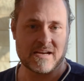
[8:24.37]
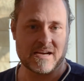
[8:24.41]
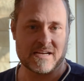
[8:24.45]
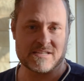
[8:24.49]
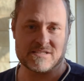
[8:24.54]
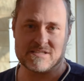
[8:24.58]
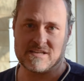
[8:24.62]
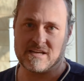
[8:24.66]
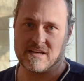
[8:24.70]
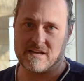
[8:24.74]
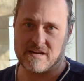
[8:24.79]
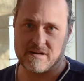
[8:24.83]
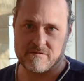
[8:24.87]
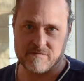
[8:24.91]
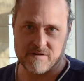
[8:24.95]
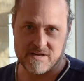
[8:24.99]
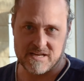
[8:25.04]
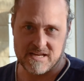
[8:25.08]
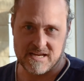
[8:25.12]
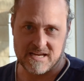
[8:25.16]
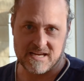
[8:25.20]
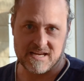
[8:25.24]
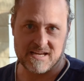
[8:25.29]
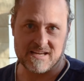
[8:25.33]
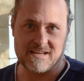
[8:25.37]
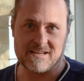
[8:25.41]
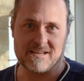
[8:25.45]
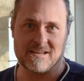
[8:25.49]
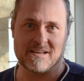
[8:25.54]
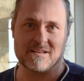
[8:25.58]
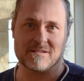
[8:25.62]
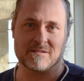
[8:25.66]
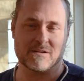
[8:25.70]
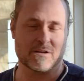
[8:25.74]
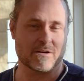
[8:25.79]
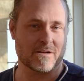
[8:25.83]
I see it every day
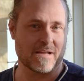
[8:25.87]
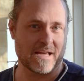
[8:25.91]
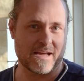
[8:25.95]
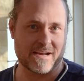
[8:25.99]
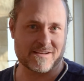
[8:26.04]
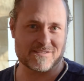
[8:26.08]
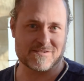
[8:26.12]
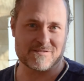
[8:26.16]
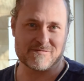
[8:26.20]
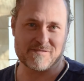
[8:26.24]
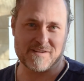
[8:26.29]
in little acts